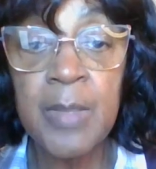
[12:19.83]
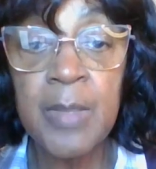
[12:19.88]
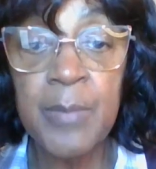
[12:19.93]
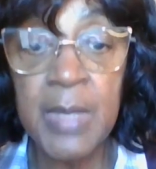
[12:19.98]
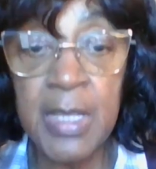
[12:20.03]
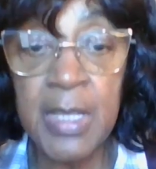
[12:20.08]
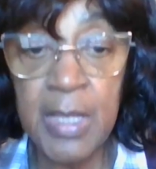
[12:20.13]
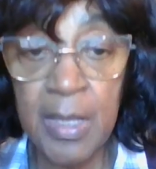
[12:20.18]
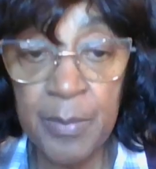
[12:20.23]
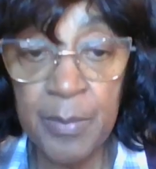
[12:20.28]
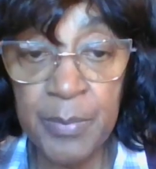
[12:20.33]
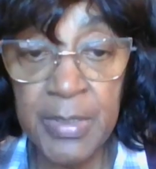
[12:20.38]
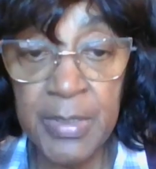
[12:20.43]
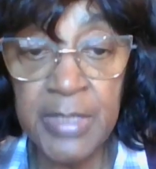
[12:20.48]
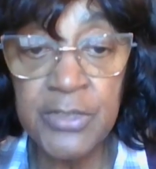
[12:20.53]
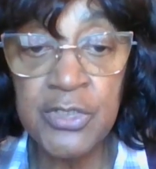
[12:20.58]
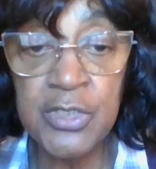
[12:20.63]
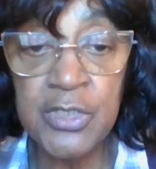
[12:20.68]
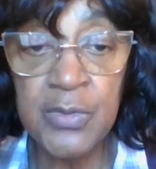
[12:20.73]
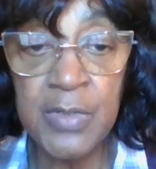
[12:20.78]
May God
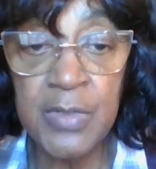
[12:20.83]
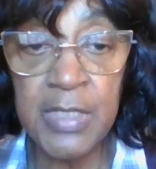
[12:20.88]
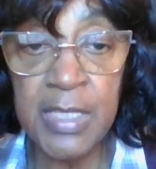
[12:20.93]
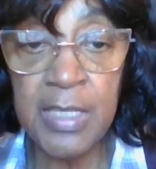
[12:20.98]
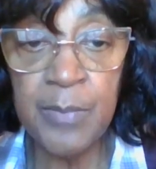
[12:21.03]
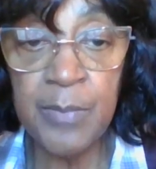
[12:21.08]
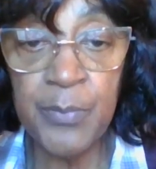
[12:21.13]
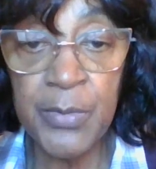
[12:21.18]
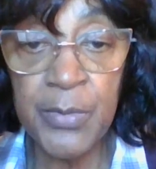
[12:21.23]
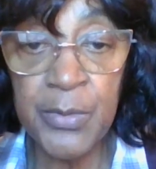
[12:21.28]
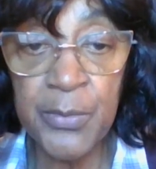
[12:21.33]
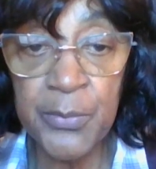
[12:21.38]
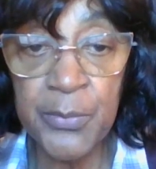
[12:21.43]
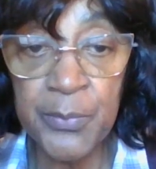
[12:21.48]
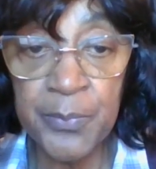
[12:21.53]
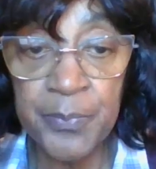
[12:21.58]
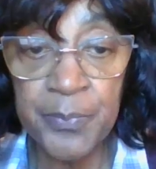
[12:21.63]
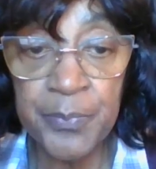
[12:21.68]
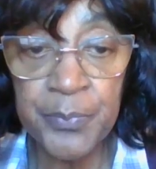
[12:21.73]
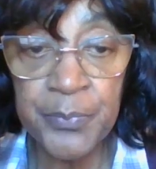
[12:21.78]
bless you and keep you.
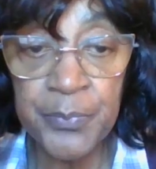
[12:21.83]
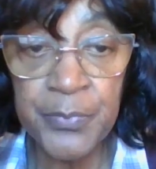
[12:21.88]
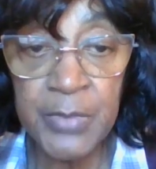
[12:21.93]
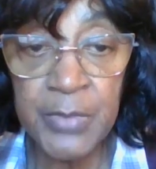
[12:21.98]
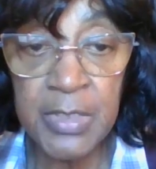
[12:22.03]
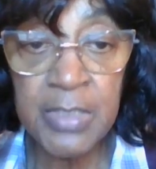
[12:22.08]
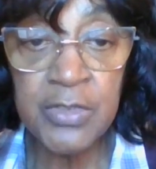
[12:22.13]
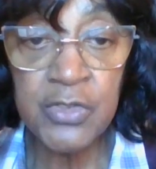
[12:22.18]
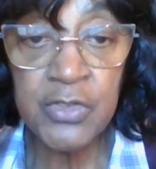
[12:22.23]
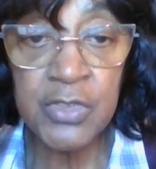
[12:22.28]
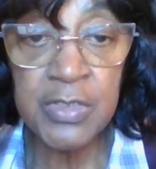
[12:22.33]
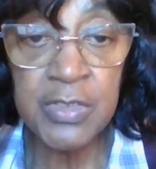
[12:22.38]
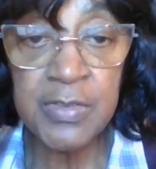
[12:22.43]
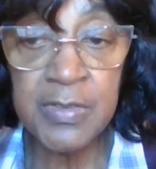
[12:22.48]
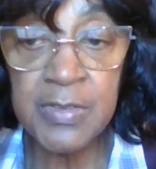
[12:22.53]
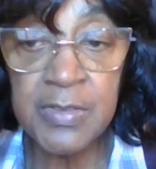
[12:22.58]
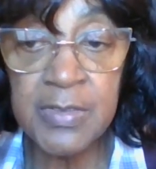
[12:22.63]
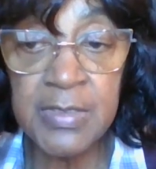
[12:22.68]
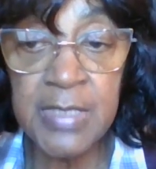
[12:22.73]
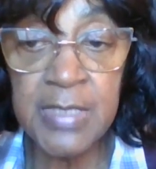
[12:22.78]
In
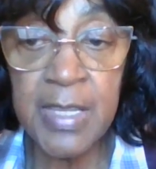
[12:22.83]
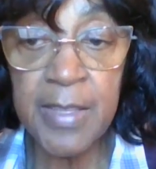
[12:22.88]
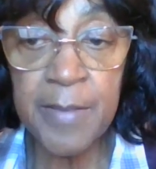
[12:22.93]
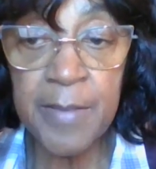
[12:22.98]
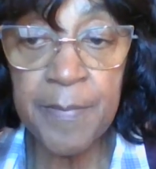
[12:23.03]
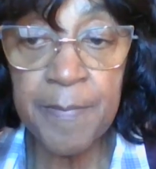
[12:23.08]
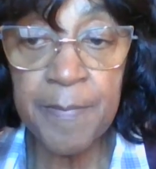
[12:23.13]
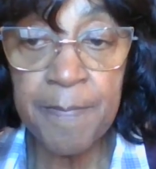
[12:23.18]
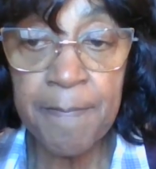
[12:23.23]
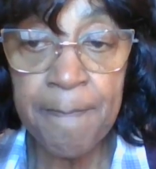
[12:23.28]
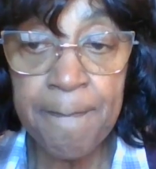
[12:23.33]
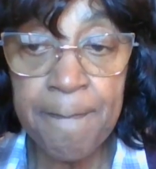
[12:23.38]
Jesus' name.